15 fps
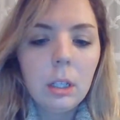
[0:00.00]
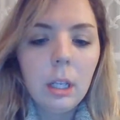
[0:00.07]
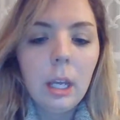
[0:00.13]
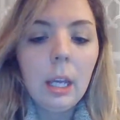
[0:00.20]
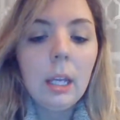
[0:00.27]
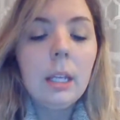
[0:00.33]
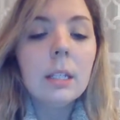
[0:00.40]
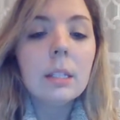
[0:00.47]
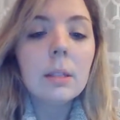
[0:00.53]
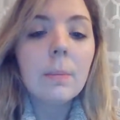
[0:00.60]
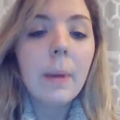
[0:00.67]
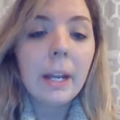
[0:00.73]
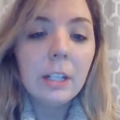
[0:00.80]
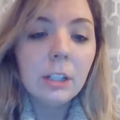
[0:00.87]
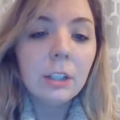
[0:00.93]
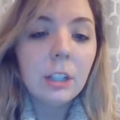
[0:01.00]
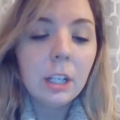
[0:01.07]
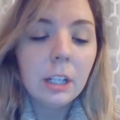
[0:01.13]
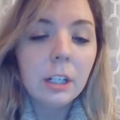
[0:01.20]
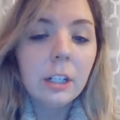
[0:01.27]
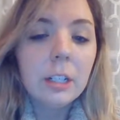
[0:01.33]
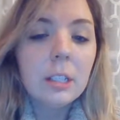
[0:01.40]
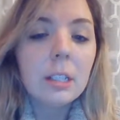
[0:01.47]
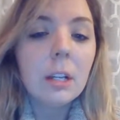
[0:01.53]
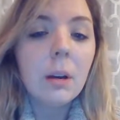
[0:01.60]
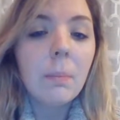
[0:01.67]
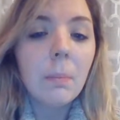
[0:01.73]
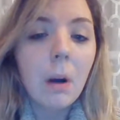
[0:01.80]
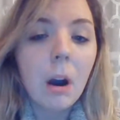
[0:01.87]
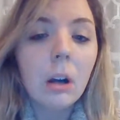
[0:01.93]
He is the major theorist
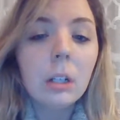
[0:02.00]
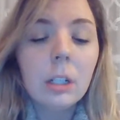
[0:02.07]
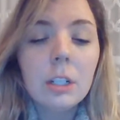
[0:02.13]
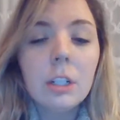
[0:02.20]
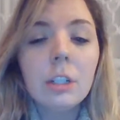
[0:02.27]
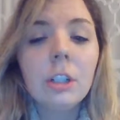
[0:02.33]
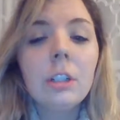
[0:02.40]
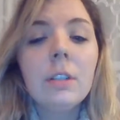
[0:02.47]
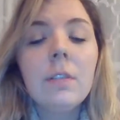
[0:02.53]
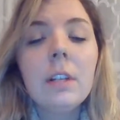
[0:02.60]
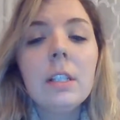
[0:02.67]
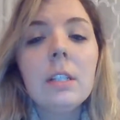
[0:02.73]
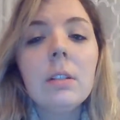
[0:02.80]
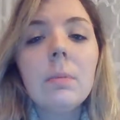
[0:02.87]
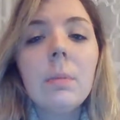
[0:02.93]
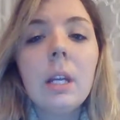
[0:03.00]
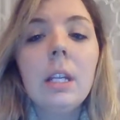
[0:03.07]
among constructivism,